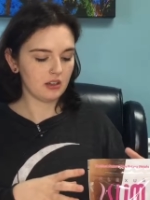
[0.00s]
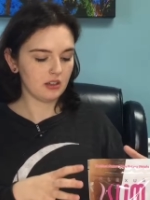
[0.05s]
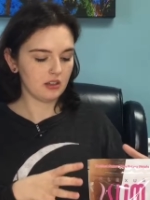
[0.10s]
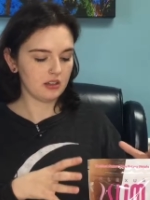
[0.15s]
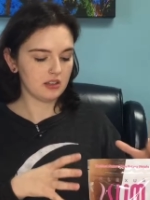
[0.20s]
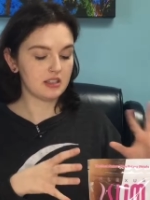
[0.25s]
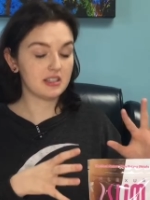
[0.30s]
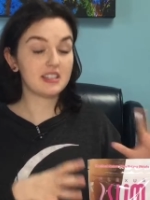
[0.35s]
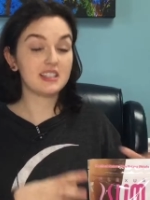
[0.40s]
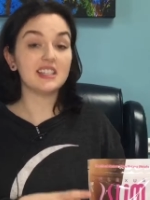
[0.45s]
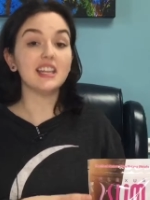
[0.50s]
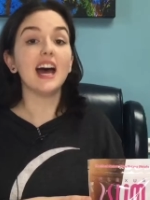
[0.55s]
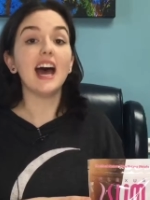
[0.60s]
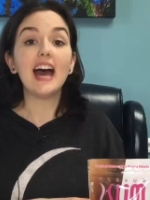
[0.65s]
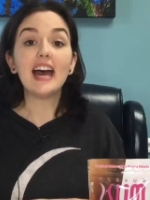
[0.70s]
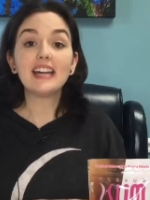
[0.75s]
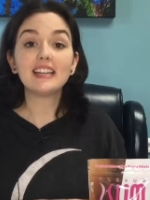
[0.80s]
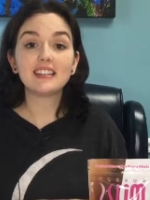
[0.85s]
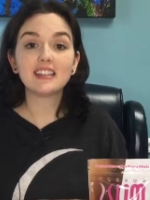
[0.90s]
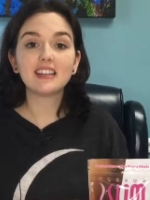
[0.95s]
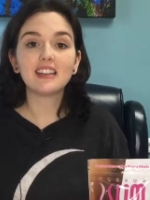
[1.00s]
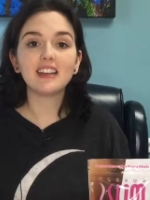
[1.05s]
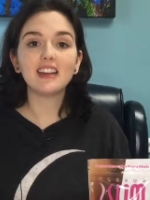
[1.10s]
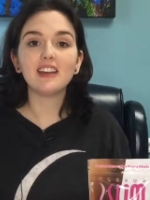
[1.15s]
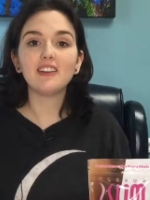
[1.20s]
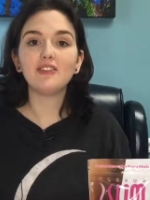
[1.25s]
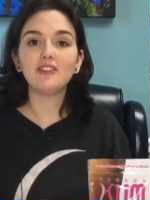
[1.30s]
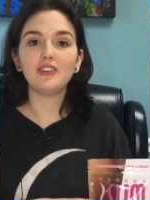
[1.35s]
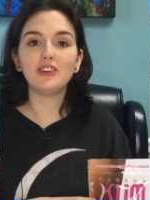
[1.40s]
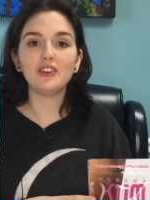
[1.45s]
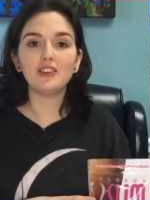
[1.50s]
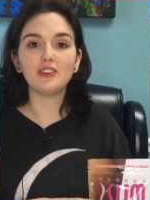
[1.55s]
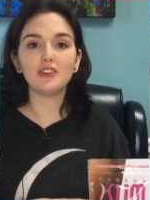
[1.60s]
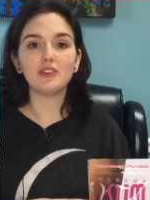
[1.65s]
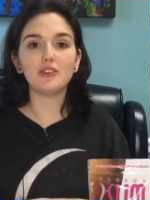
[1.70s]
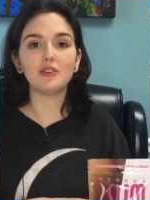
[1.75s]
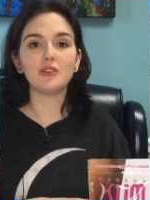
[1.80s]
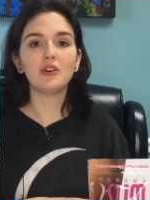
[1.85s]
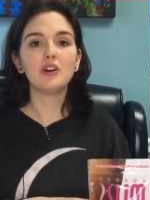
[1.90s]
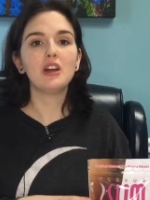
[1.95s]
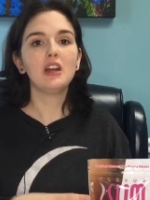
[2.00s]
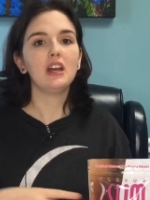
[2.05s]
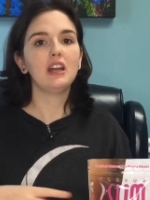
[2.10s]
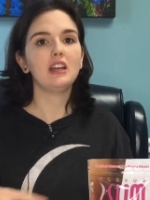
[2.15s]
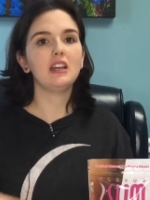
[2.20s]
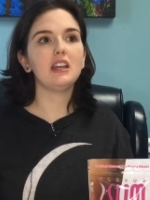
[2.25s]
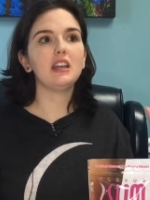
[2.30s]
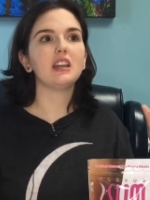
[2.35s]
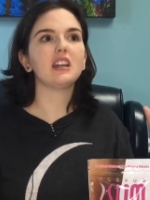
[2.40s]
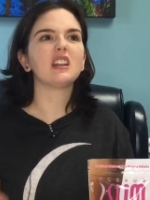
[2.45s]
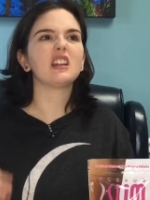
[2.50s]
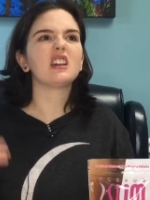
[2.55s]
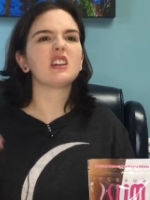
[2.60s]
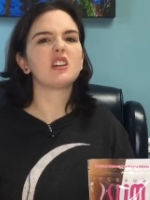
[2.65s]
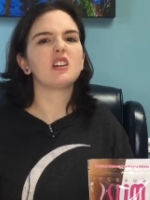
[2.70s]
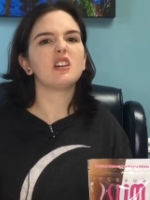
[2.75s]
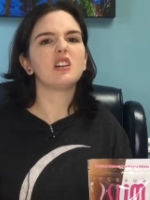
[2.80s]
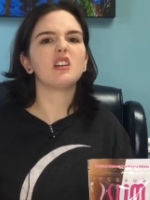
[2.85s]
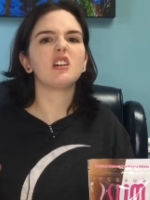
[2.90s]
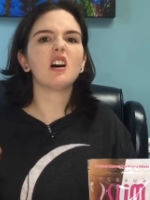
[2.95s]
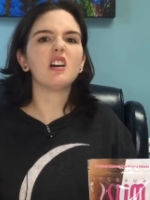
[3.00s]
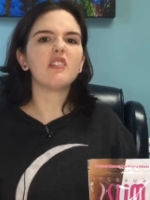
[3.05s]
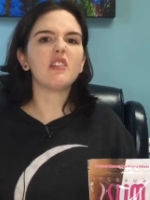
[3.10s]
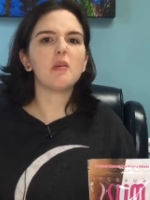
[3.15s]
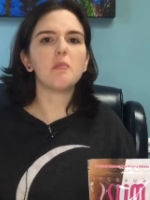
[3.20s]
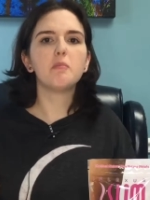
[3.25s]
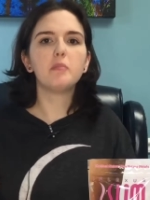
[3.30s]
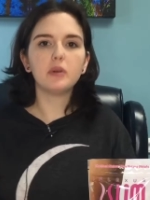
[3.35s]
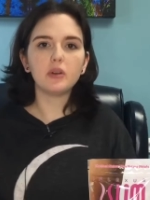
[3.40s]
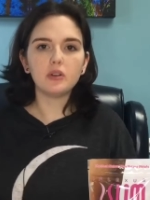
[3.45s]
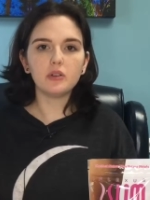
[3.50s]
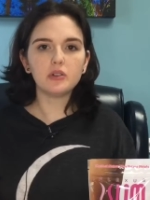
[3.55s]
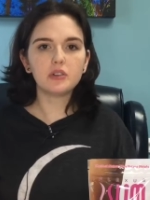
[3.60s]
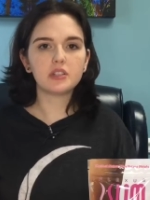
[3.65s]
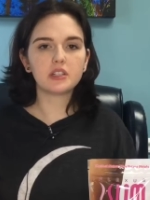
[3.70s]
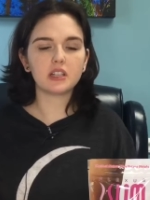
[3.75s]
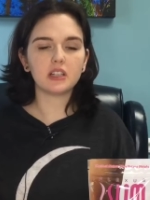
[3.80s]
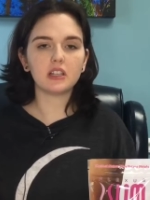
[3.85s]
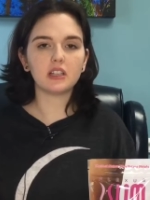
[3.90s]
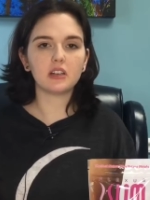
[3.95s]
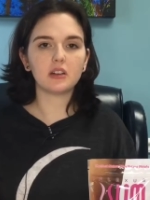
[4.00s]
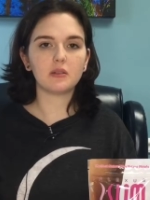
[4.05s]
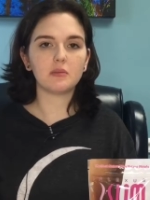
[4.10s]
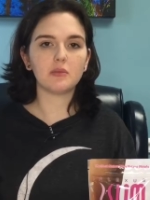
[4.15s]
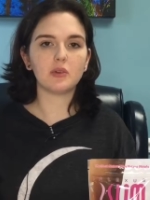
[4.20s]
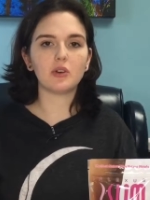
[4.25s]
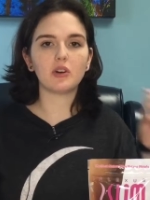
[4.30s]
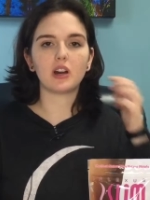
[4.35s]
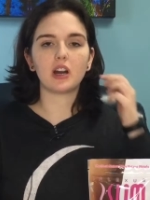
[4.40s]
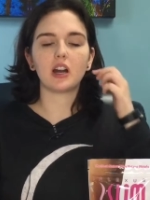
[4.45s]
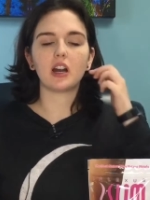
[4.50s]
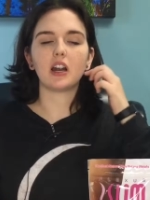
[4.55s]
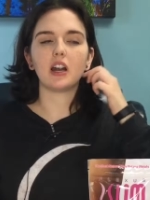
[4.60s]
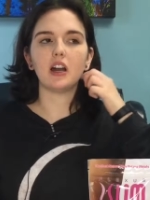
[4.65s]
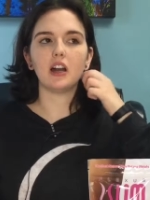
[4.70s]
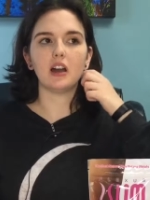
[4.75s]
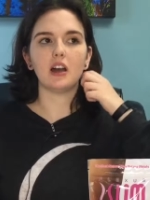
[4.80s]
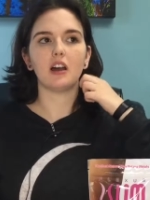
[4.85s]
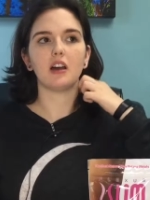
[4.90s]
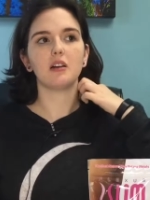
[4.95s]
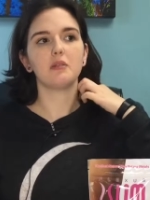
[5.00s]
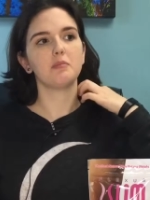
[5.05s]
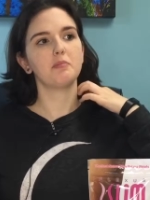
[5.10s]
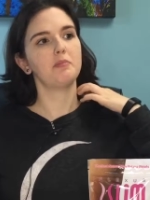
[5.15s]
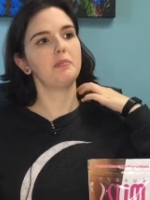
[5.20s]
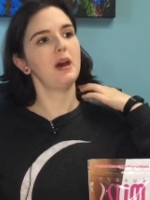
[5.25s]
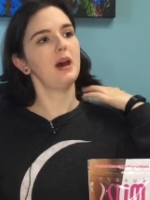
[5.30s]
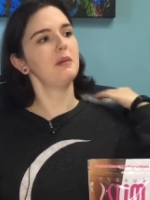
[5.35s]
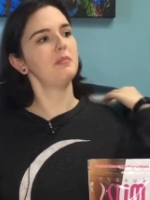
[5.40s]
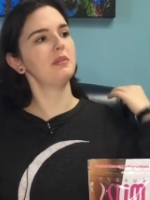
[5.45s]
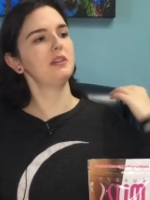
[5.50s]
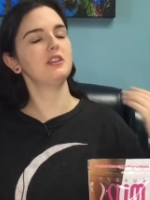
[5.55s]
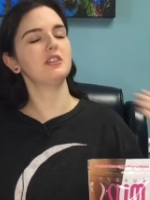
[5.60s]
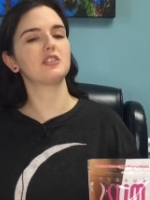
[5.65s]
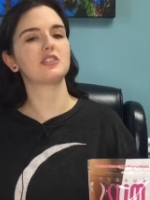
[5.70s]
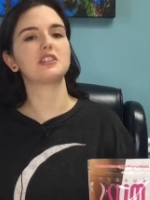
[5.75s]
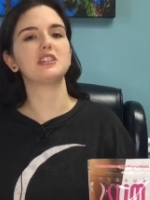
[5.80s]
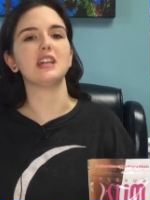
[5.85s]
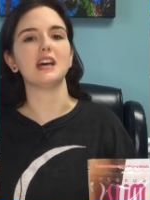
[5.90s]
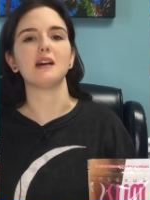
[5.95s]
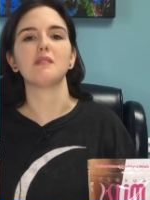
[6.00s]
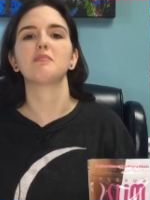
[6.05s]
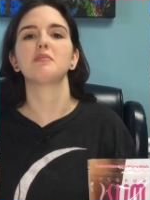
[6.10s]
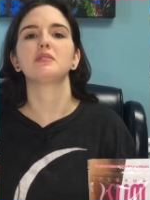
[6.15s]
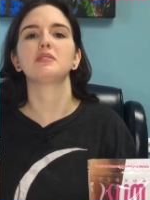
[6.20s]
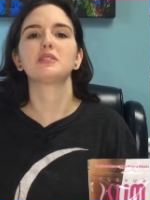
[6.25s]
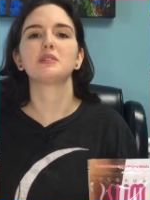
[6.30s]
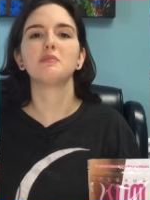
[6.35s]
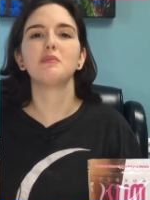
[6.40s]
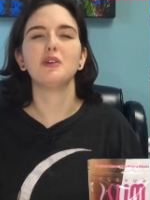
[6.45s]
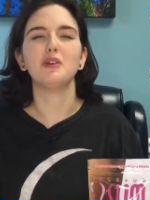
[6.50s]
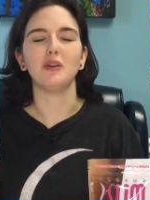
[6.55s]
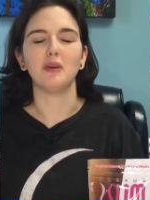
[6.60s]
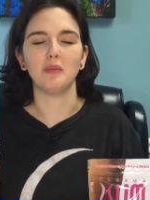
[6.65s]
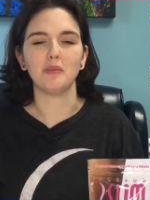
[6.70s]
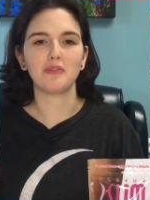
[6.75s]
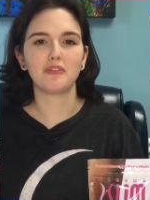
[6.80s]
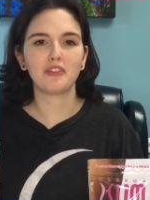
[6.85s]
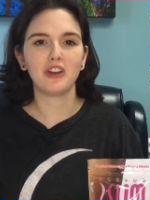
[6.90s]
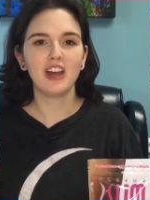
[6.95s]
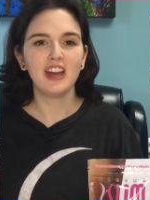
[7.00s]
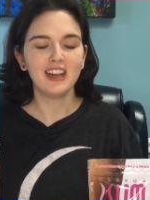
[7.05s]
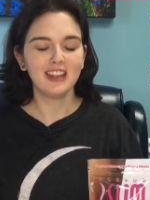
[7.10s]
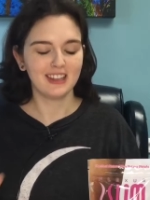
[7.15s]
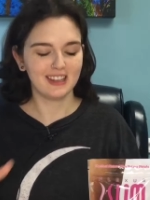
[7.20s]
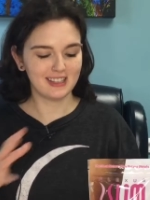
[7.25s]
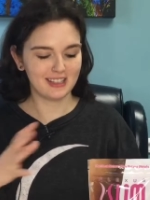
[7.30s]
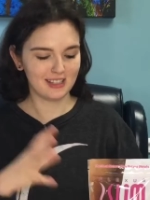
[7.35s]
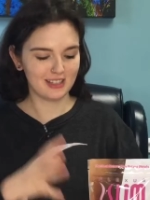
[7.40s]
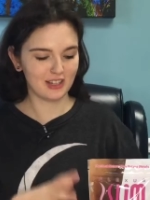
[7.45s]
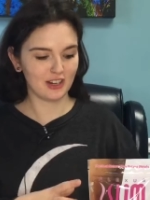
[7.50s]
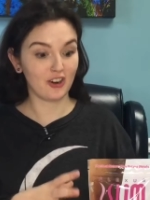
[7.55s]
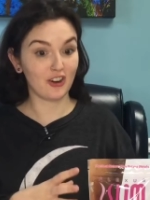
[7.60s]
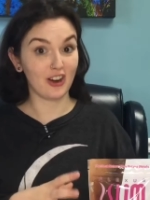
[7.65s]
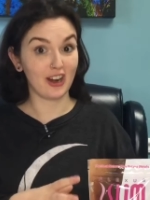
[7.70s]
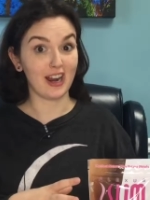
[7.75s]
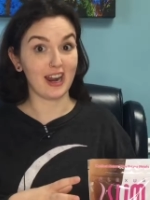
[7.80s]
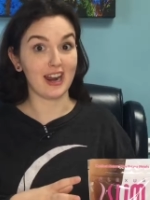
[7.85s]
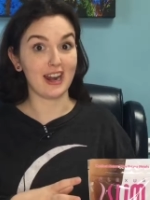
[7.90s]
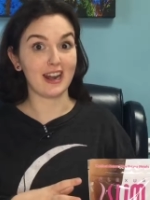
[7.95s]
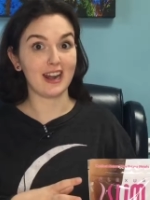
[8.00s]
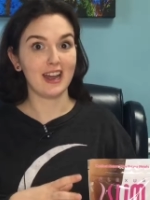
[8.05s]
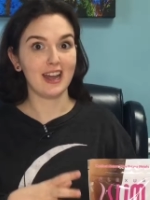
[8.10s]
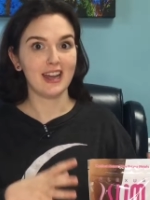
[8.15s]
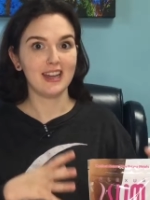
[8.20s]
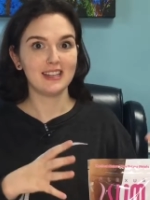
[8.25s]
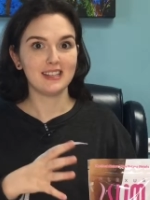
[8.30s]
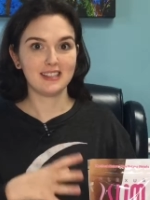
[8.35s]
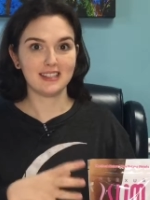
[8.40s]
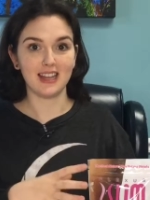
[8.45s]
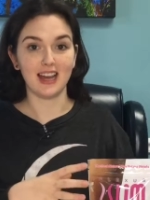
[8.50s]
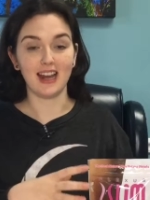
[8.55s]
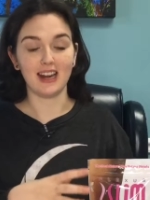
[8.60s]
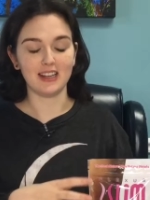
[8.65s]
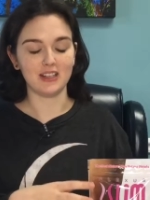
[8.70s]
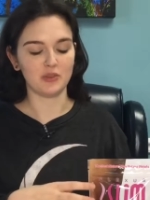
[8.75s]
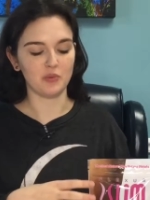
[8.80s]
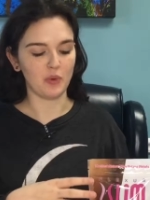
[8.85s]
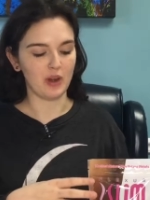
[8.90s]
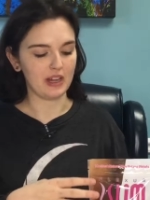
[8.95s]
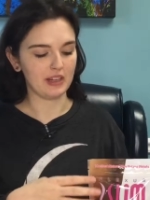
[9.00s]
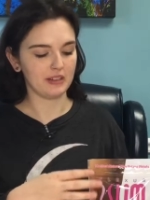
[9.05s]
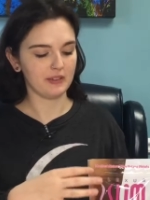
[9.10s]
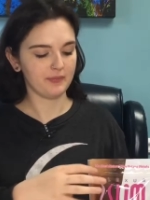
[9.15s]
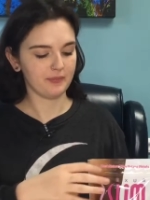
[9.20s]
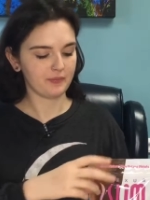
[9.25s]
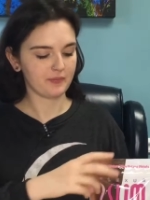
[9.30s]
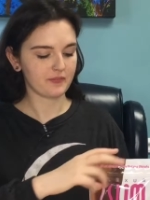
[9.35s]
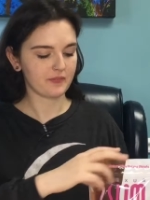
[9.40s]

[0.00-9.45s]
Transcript: set if you need a little of a boost, a little more uh, pep in your step, some oomph. This is a great set as well.